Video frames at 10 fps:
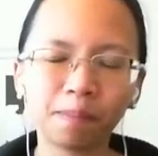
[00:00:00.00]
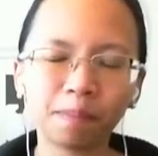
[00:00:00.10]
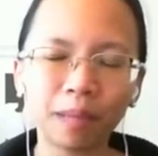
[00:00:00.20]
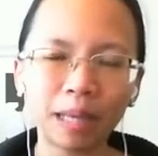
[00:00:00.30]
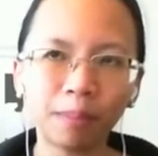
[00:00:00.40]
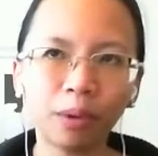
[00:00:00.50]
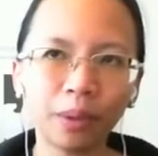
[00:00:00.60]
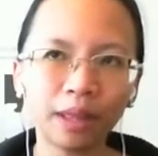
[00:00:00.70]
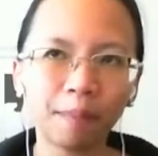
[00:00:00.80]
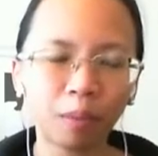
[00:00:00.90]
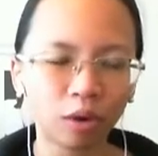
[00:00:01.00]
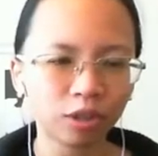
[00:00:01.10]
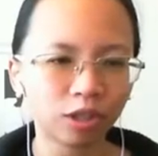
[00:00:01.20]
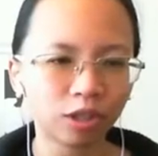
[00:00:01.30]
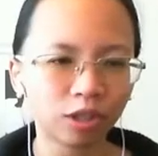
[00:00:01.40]
people with
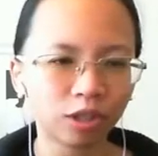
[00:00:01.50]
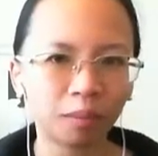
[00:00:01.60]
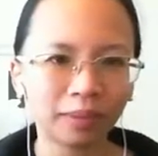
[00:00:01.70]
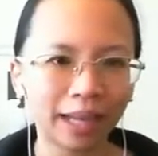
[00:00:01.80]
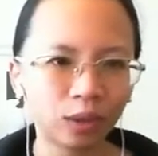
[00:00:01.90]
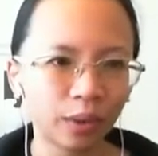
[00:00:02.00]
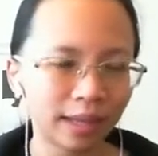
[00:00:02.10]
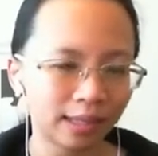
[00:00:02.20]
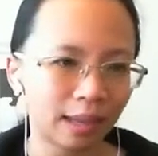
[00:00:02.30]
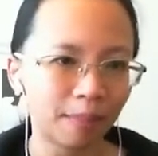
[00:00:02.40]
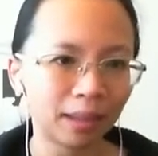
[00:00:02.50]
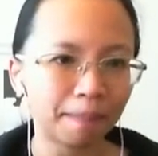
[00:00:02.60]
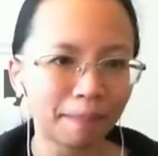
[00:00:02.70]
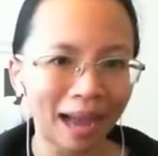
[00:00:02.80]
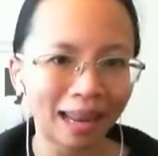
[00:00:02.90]
imposter syndrome tend to exhibit
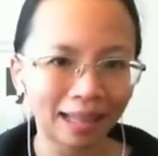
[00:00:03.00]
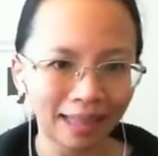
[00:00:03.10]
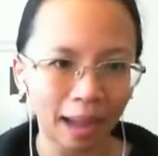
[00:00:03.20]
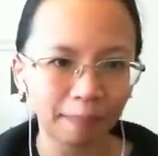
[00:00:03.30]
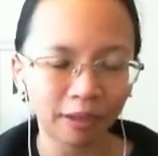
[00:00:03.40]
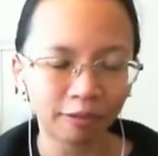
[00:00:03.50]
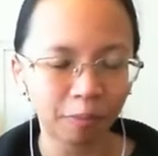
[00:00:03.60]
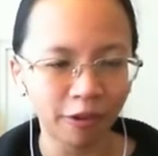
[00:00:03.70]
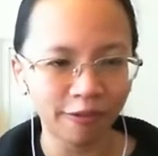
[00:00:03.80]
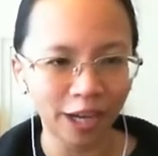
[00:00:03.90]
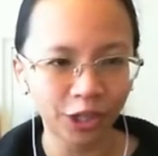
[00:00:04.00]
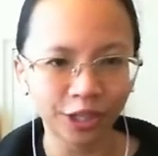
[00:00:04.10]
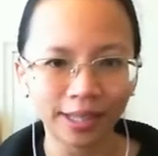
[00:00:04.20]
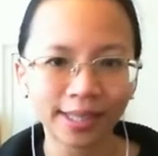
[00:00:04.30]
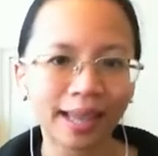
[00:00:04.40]
maladaptive
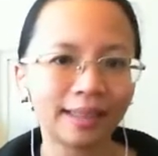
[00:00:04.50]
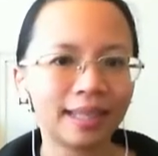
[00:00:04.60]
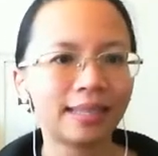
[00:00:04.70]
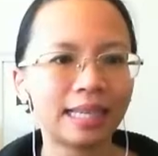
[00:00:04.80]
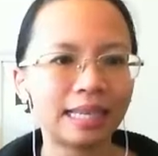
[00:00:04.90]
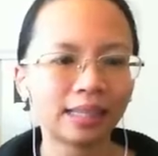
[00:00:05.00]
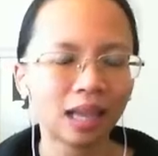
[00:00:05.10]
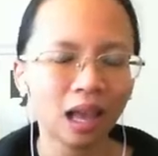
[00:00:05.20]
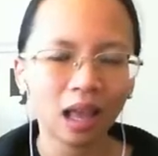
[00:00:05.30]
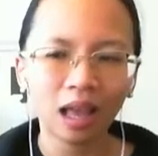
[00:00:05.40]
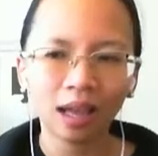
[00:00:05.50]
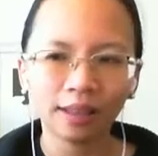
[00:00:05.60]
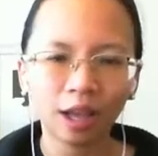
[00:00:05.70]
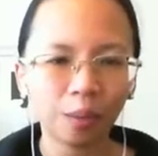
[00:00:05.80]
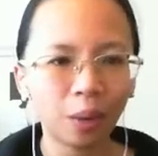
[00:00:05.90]
perfectionist tendencies.
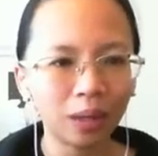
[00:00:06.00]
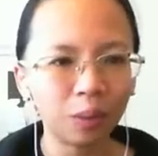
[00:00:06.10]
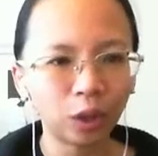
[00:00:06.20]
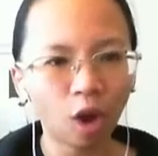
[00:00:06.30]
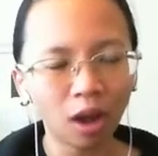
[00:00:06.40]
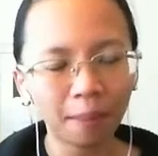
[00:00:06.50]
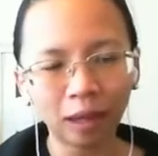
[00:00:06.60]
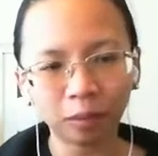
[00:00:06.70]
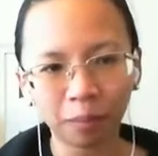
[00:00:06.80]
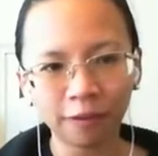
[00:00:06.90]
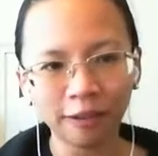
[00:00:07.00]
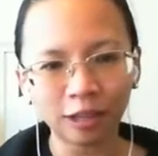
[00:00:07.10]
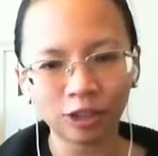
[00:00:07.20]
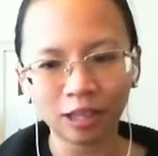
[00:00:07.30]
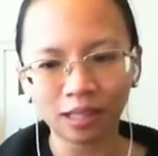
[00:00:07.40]
Now, when we talk about
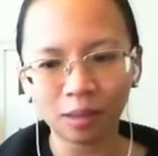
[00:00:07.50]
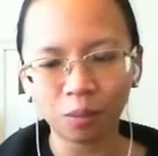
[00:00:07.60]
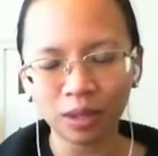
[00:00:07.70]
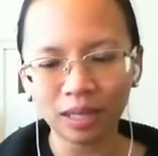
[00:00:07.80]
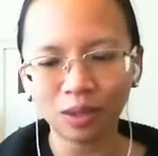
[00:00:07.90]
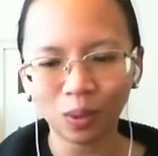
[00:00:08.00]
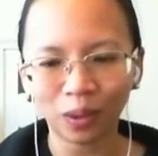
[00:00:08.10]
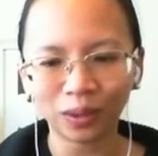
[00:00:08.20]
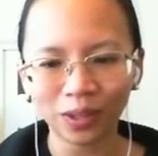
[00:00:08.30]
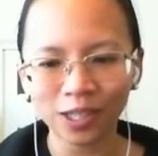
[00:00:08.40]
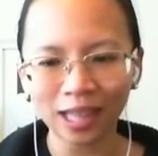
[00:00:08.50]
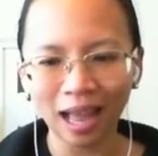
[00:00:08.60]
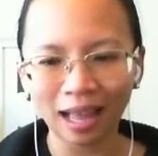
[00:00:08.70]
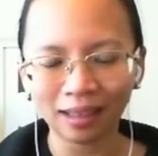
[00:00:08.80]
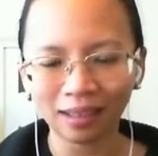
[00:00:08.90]
perfectionism, we need to
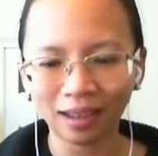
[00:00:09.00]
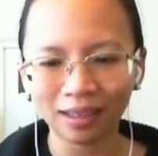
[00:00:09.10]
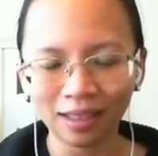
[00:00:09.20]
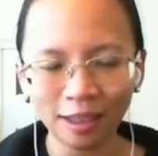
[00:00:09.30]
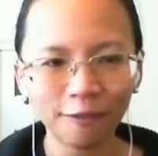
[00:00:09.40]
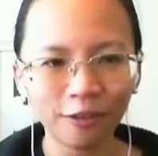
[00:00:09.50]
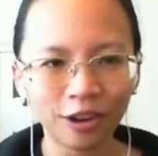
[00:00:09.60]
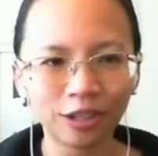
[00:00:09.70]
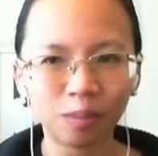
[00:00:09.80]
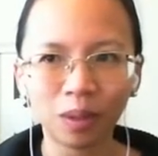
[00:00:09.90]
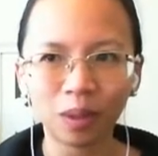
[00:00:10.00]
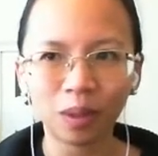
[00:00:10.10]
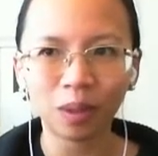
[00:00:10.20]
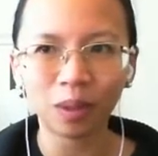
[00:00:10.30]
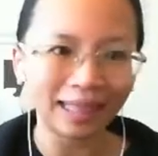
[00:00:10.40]
understand the difference
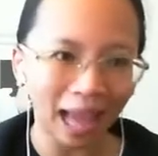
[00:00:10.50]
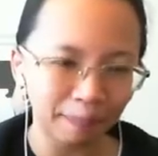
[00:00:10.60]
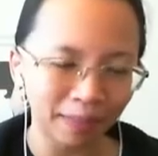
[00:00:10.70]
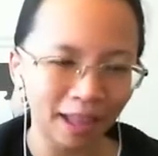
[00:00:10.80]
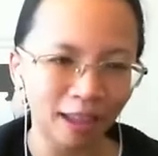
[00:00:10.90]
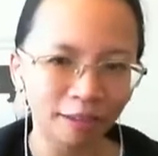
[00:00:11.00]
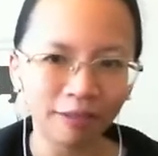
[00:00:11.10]
between adaptive